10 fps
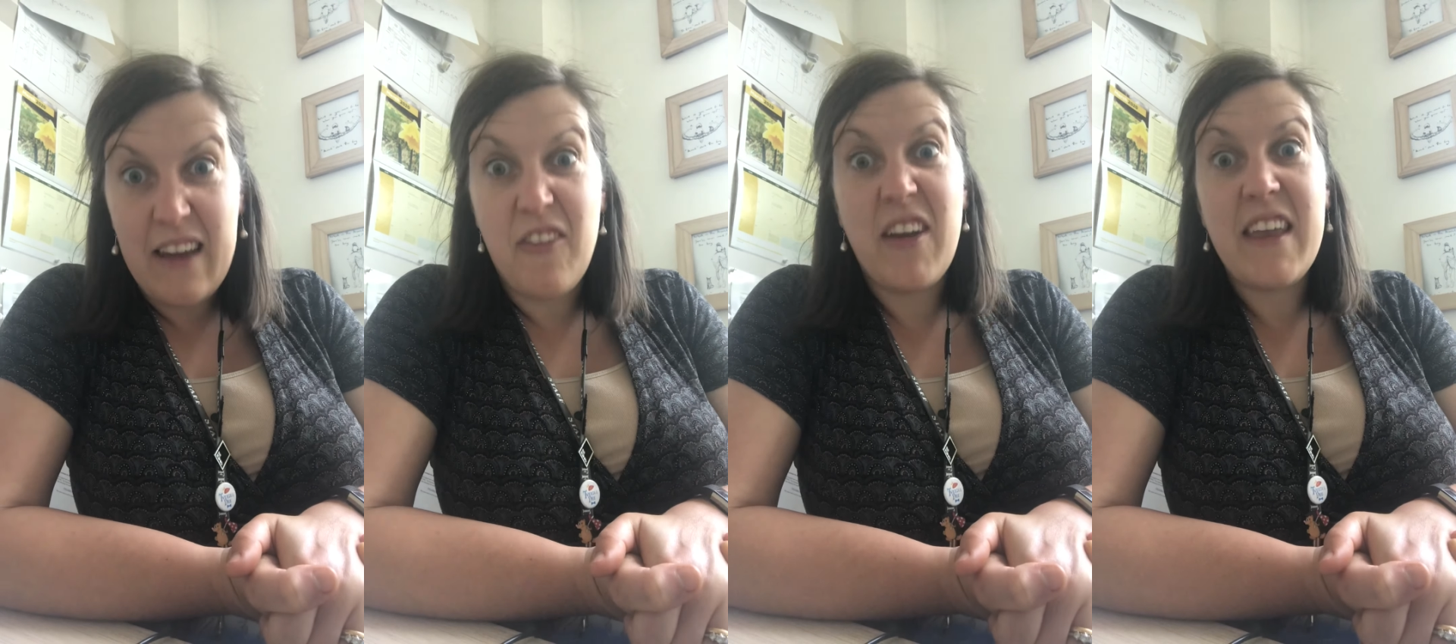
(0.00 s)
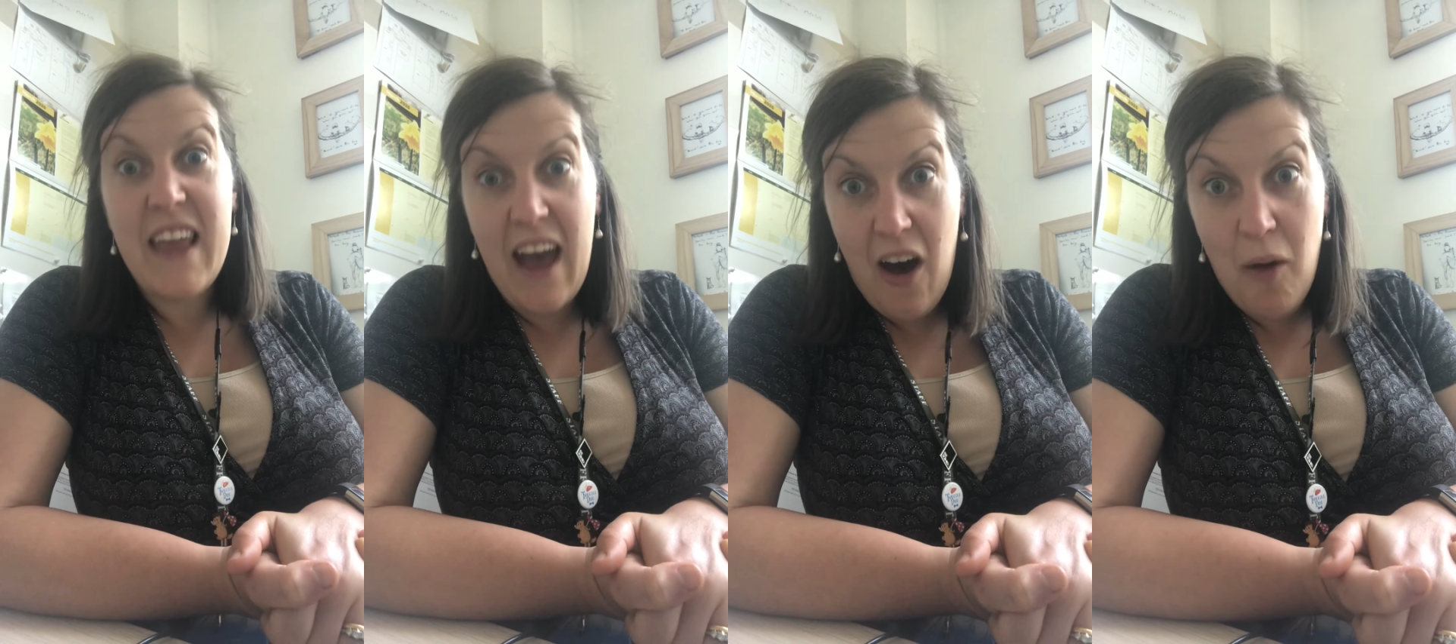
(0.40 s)

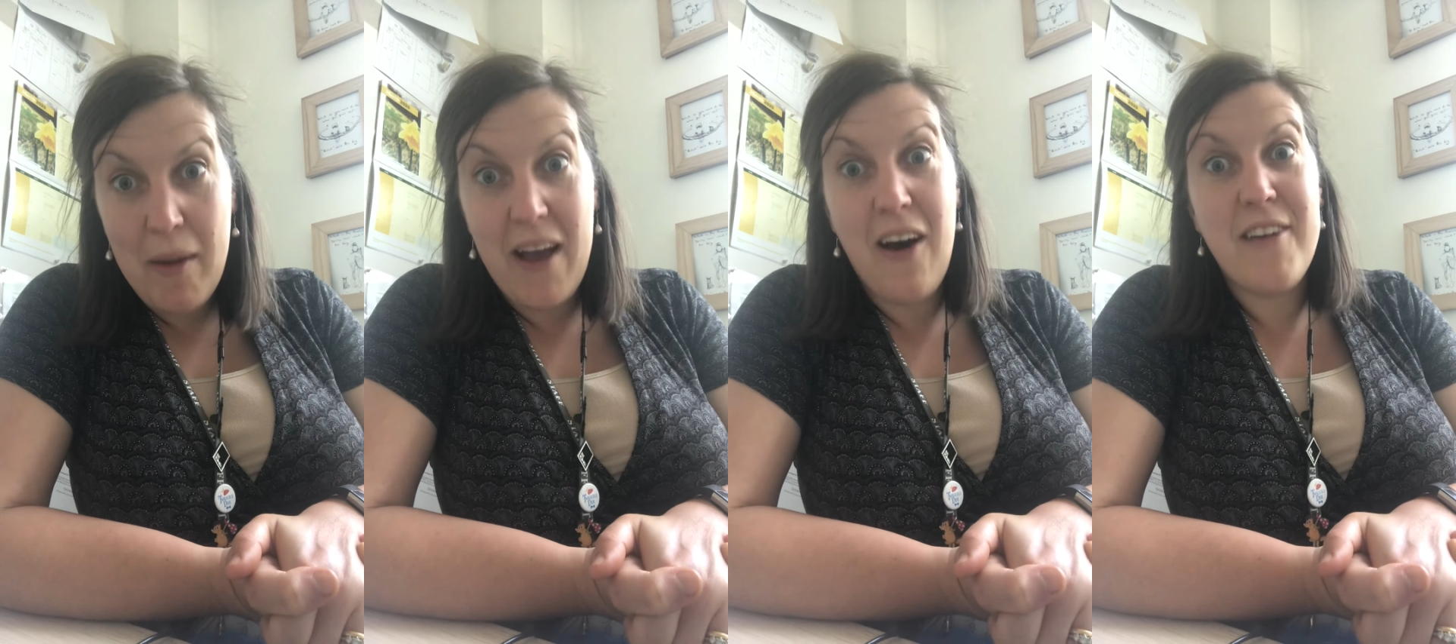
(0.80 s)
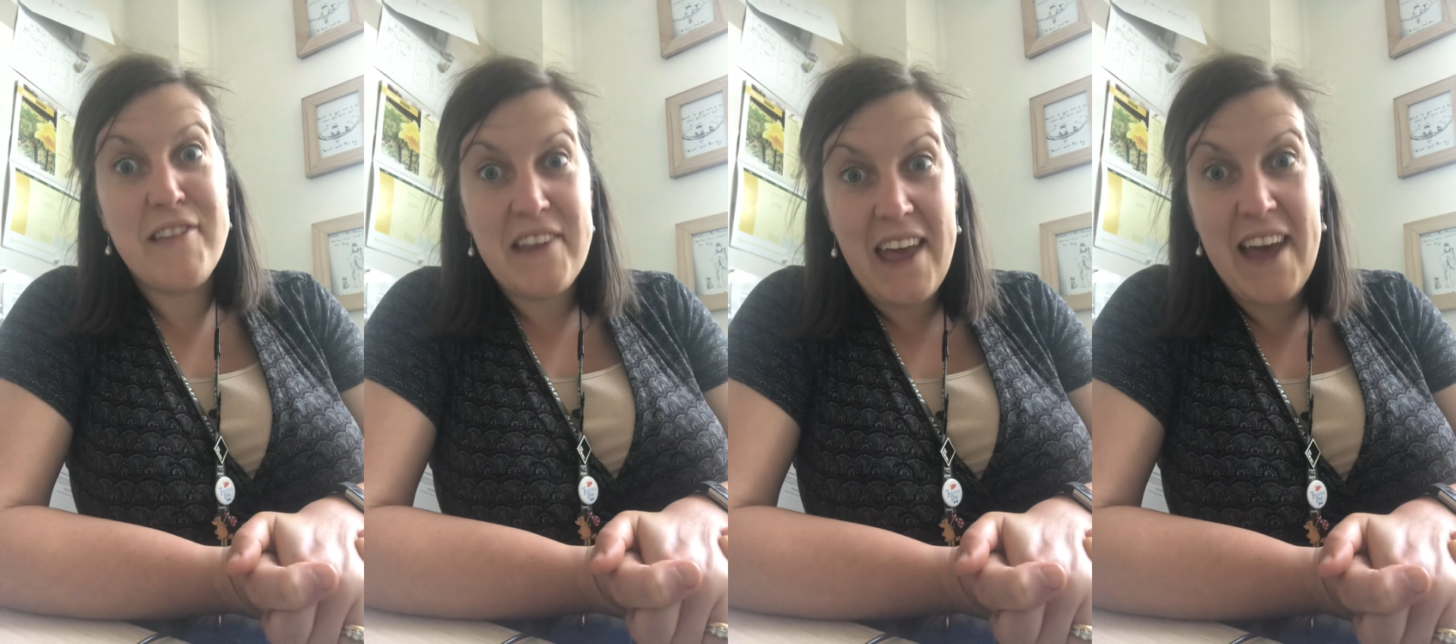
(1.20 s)
of being asked
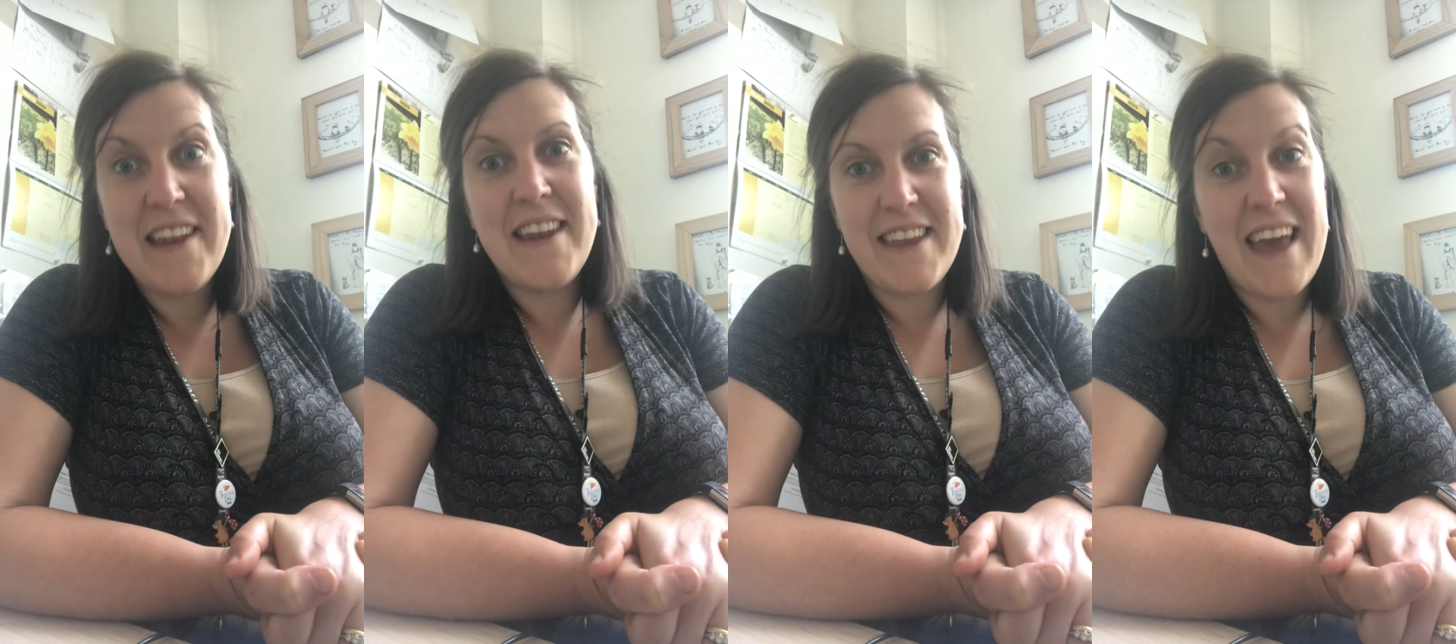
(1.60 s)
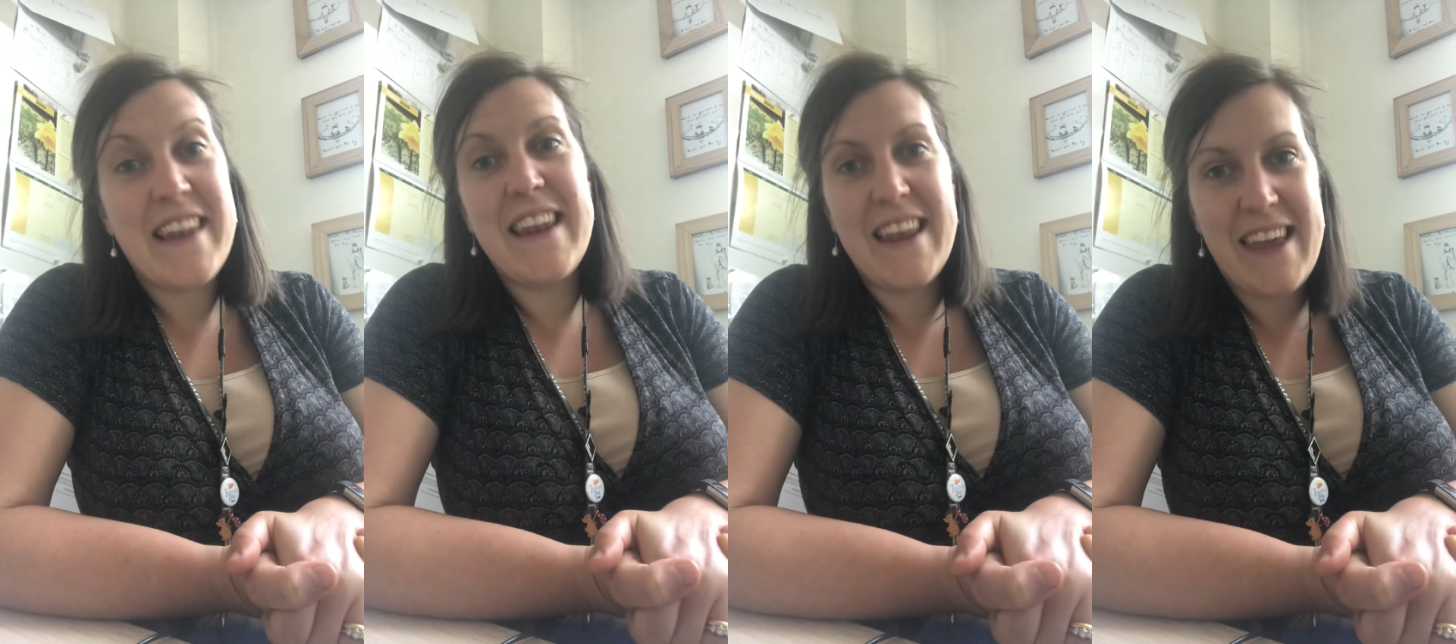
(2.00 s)
again and again
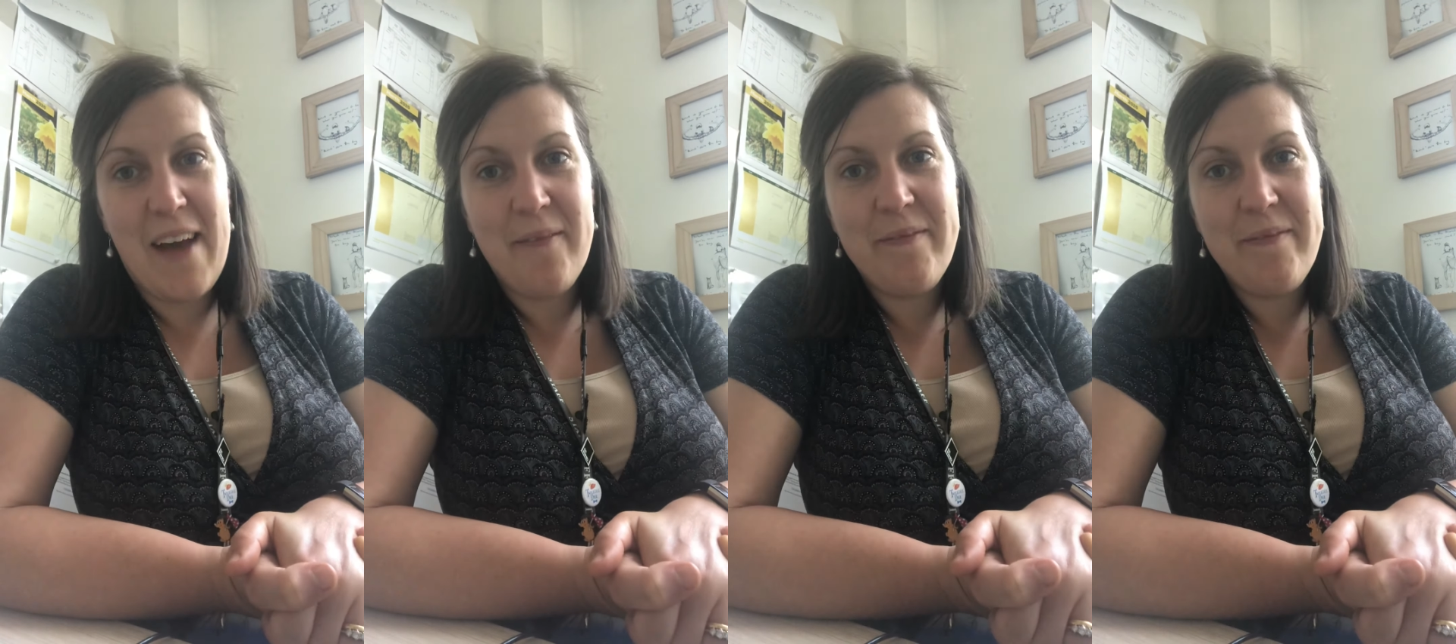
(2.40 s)
and again.